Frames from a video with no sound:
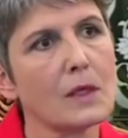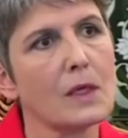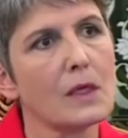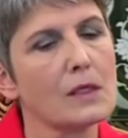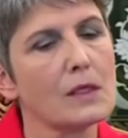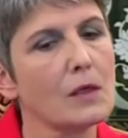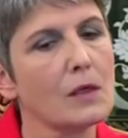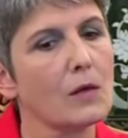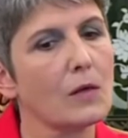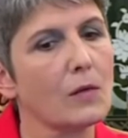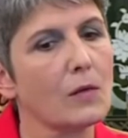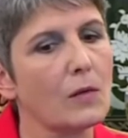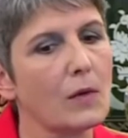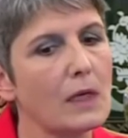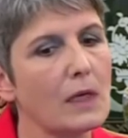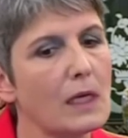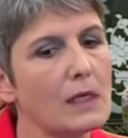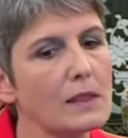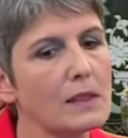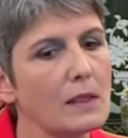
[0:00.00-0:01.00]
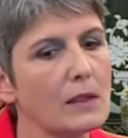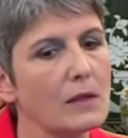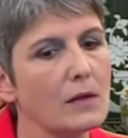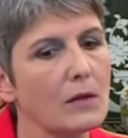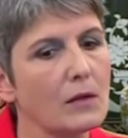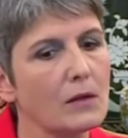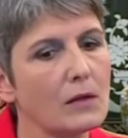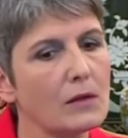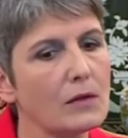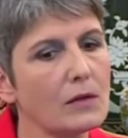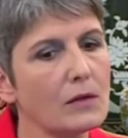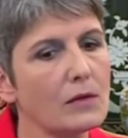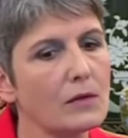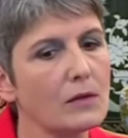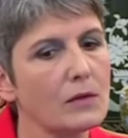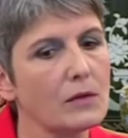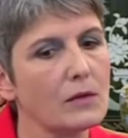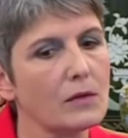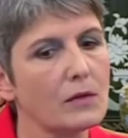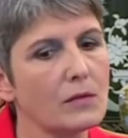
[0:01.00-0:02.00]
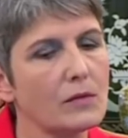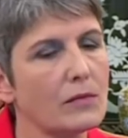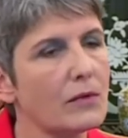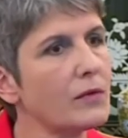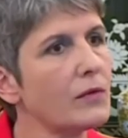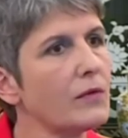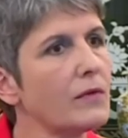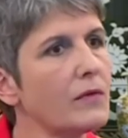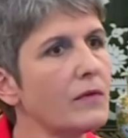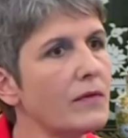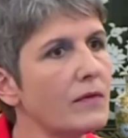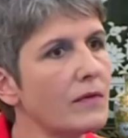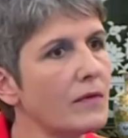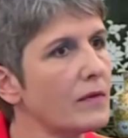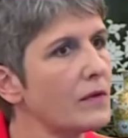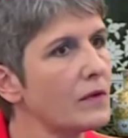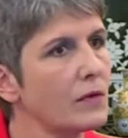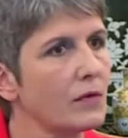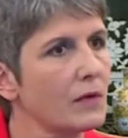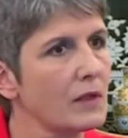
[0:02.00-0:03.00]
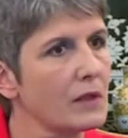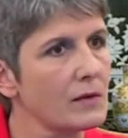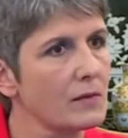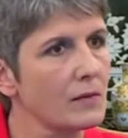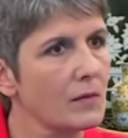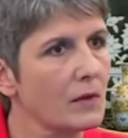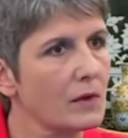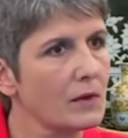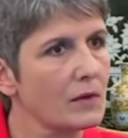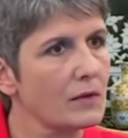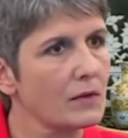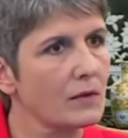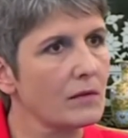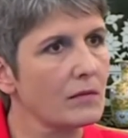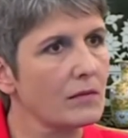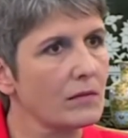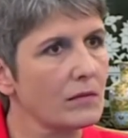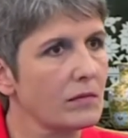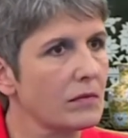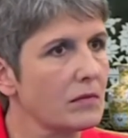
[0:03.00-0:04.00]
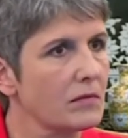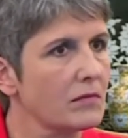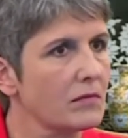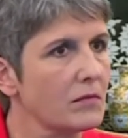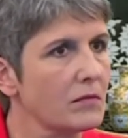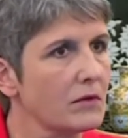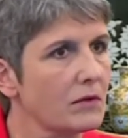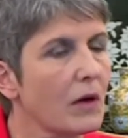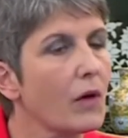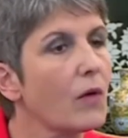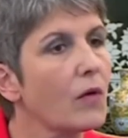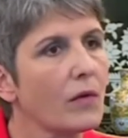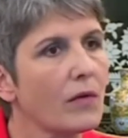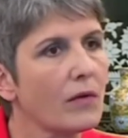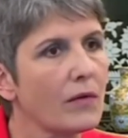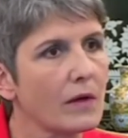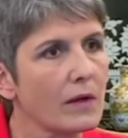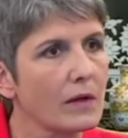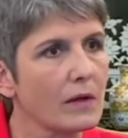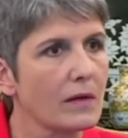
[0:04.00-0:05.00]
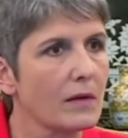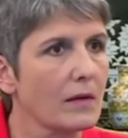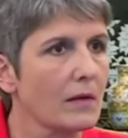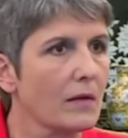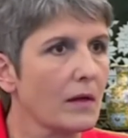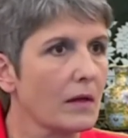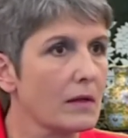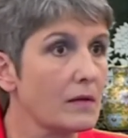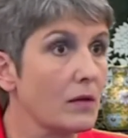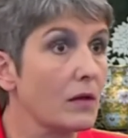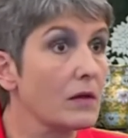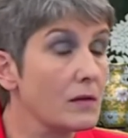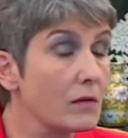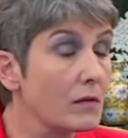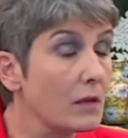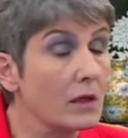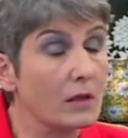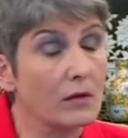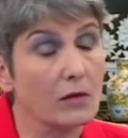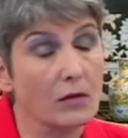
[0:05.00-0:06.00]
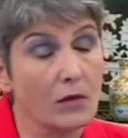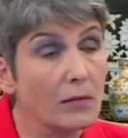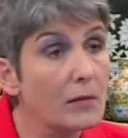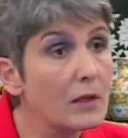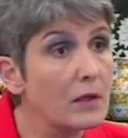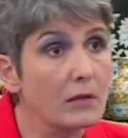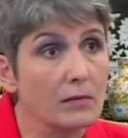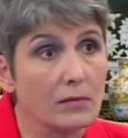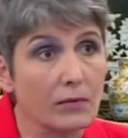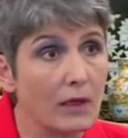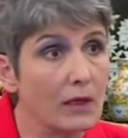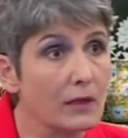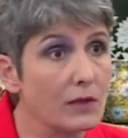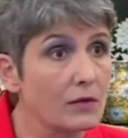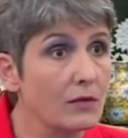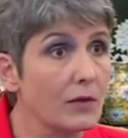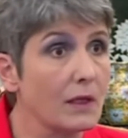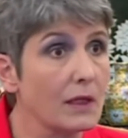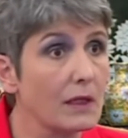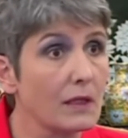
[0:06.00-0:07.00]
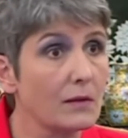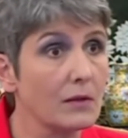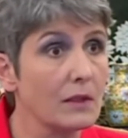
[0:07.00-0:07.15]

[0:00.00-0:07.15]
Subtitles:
So what else are you going to do to improve tourism or to grow it's also an economical branch, right?